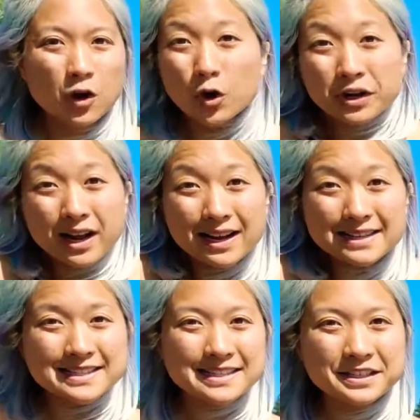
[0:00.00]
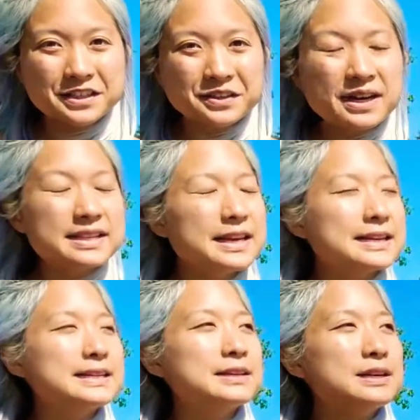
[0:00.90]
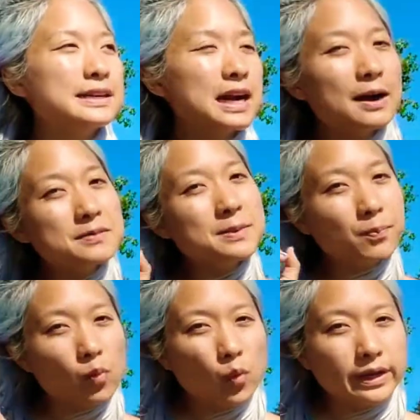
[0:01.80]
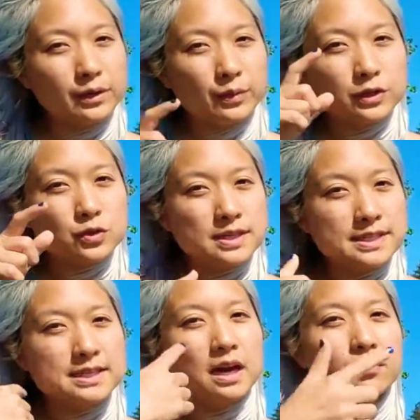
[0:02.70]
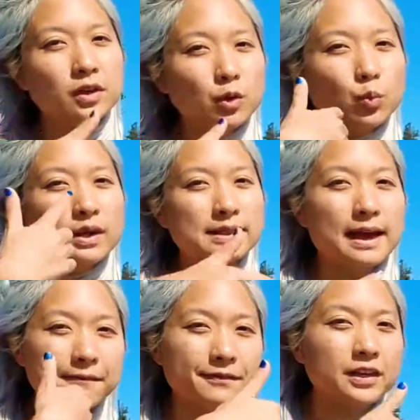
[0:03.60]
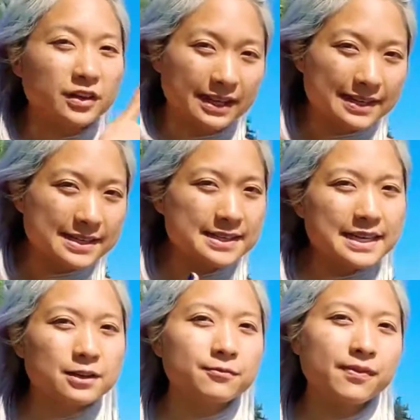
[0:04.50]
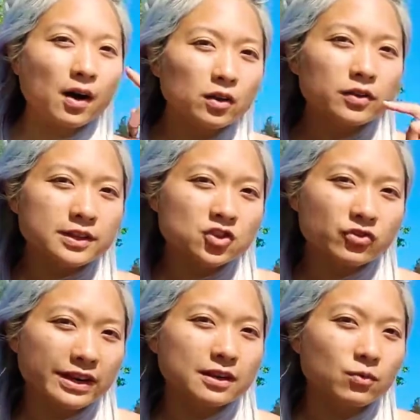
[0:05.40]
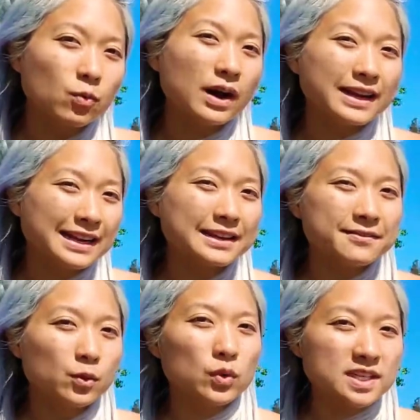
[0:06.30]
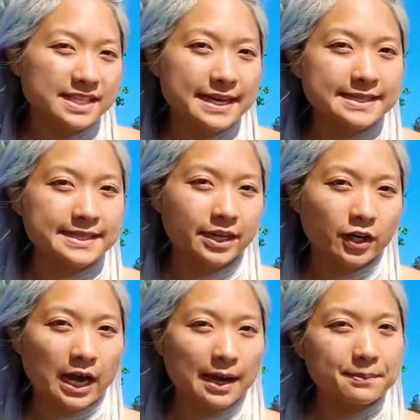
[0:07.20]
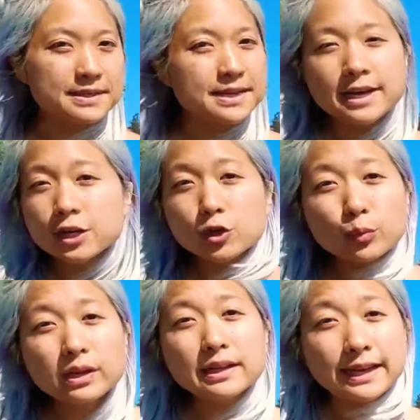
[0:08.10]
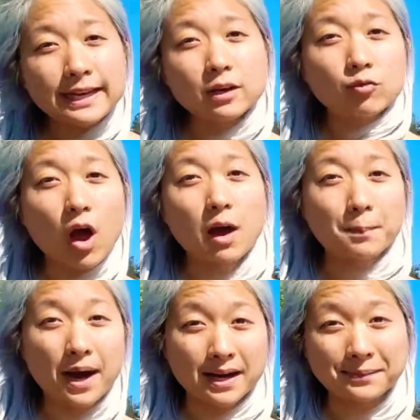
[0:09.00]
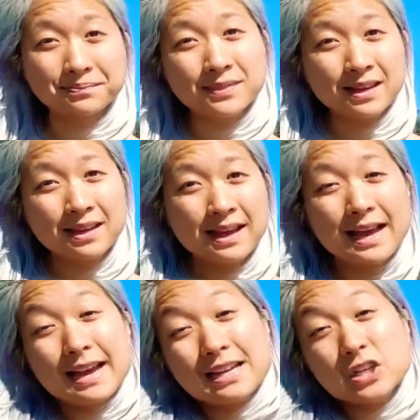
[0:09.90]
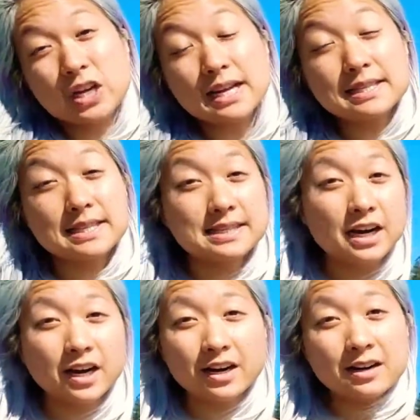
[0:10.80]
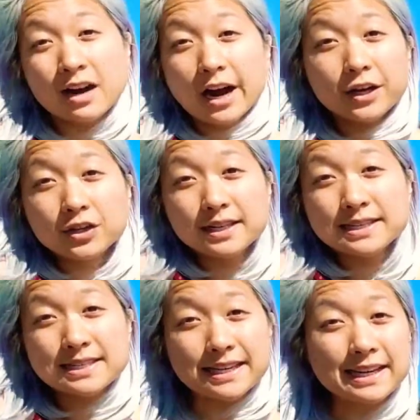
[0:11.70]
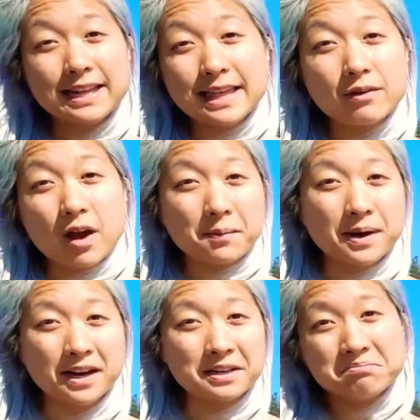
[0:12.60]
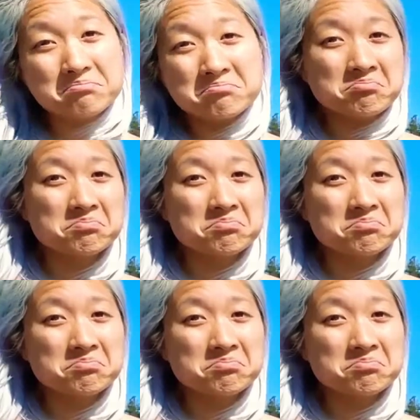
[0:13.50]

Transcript: or not, you know? And, and there comes a point when you discover what that fear is and you follow the train of what if the worst case scenario happens, you will hit a rock bottom. And chances are, are you gonna stay in that rock bottom?